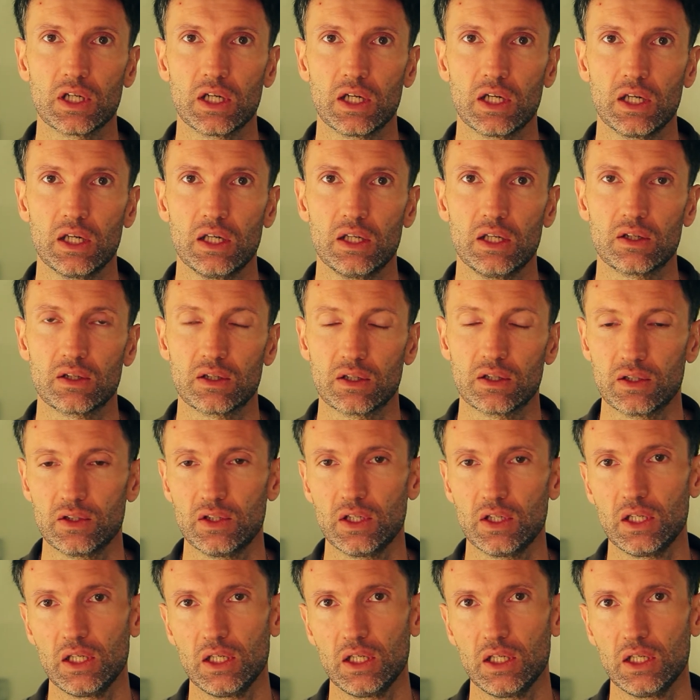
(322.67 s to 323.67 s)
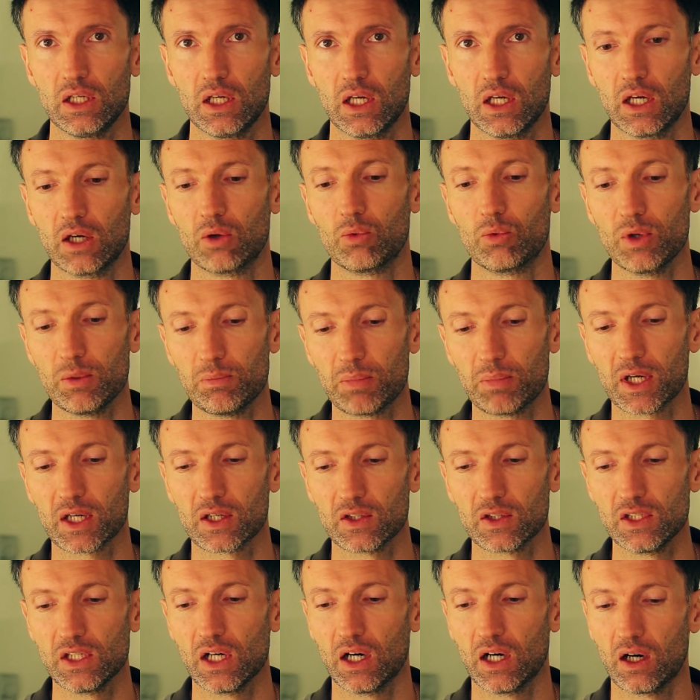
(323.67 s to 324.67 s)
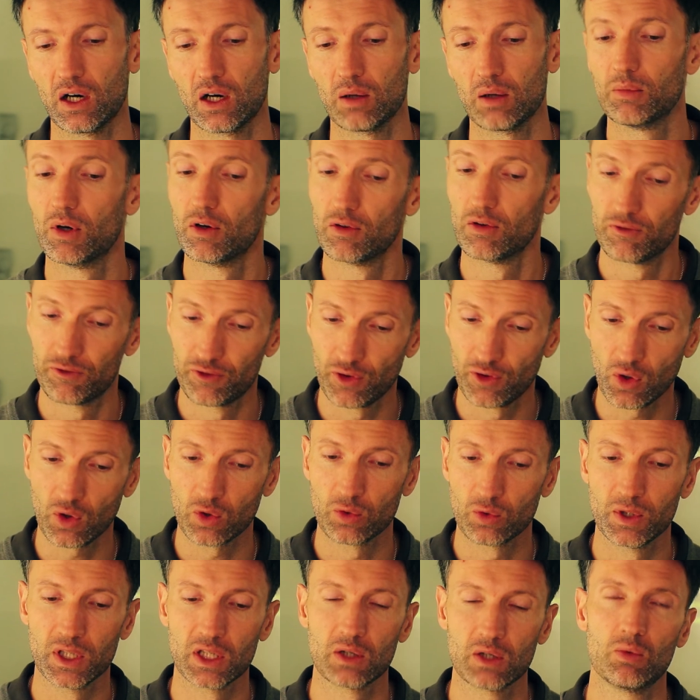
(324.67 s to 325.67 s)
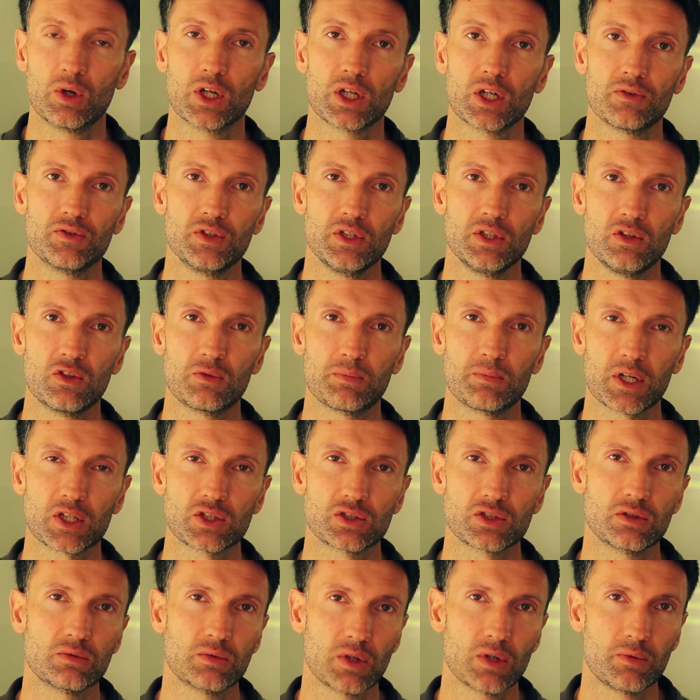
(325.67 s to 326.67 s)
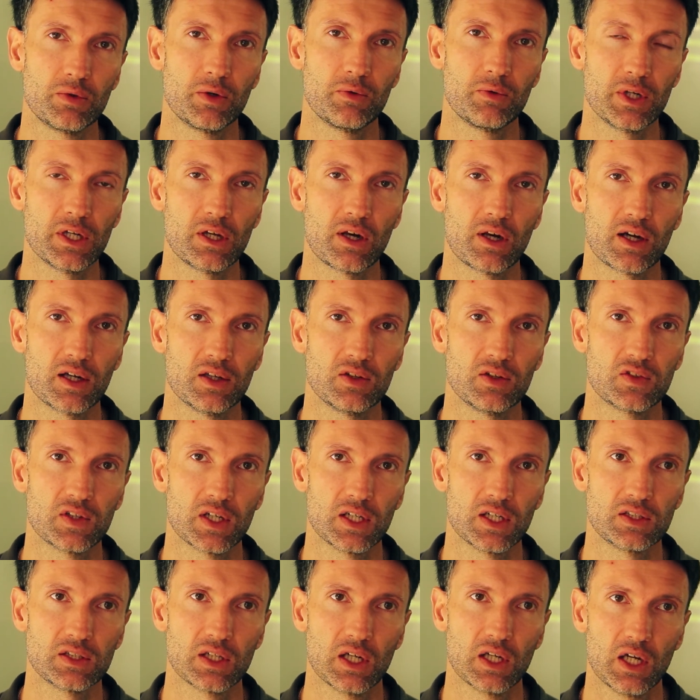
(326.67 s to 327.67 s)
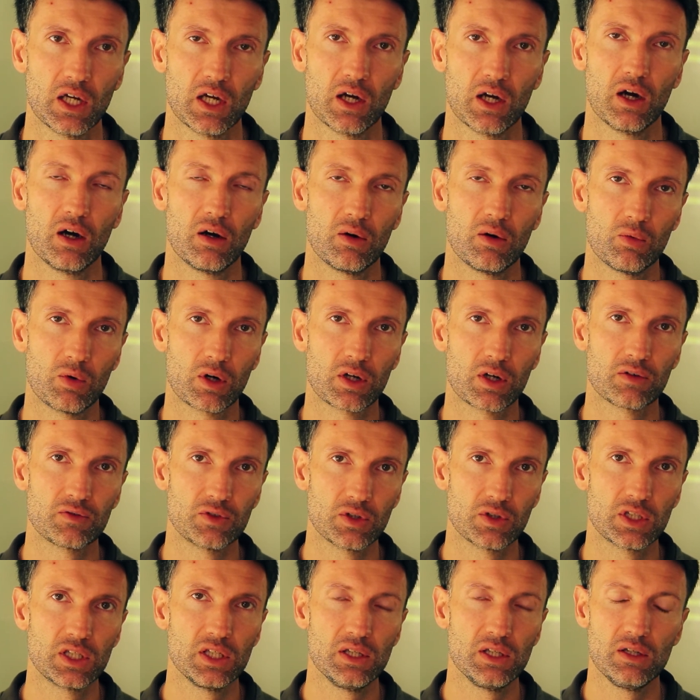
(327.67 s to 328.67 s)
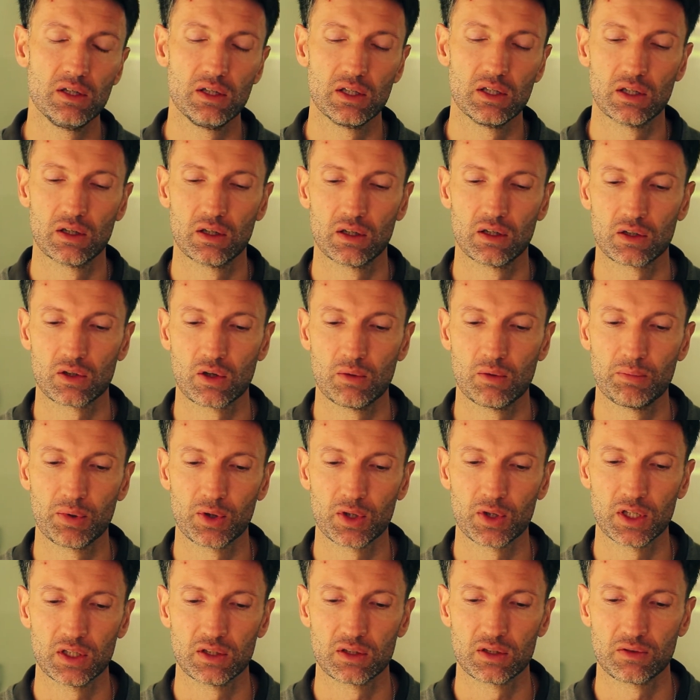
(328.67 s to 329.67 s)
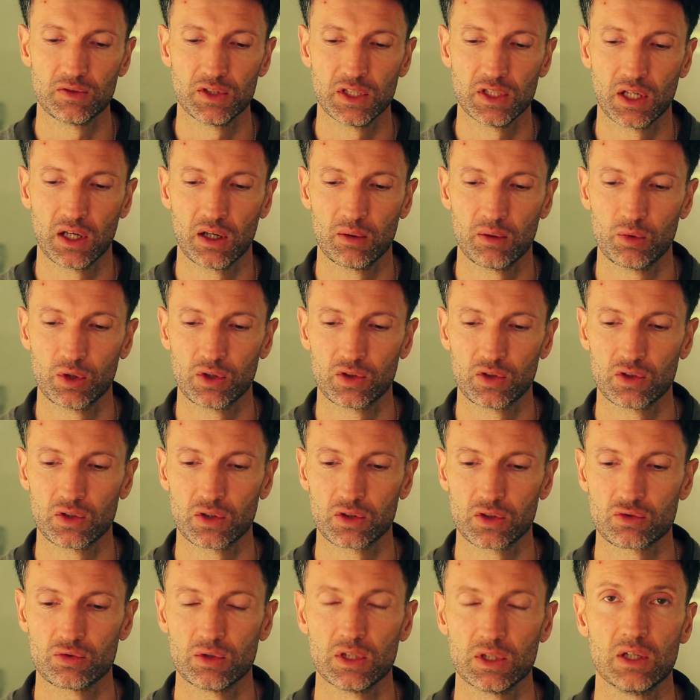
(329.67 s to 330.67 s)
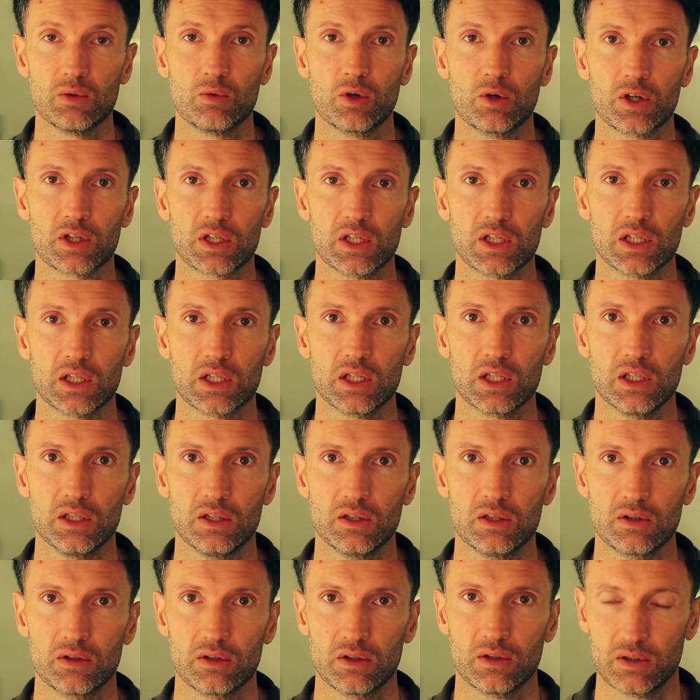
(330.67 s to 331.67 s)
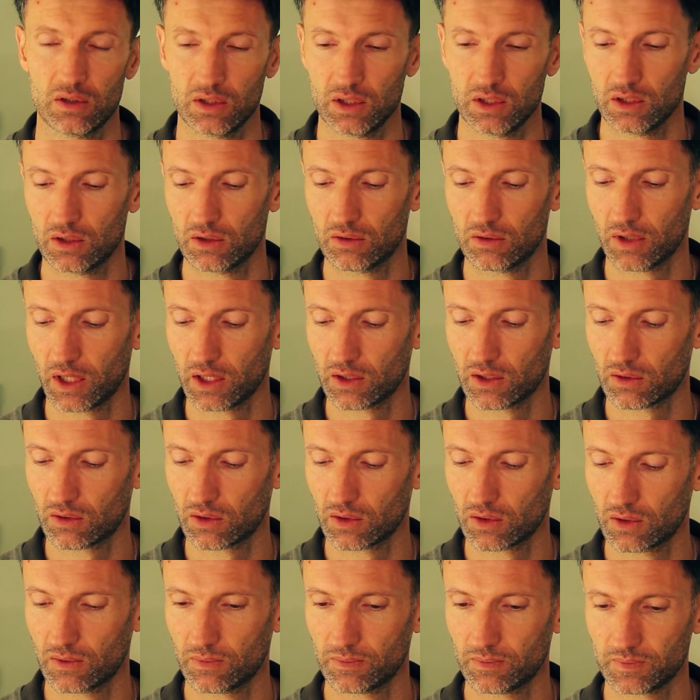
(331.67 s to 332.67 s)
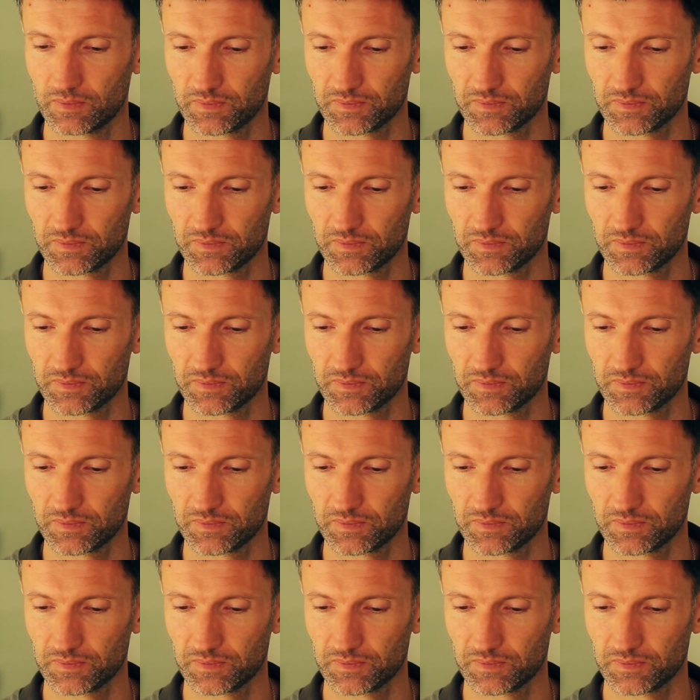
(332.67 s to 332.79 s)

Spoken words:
and they repair the arm following one of the inspections where we realized that one of the key components of the arm was not really working in the right order.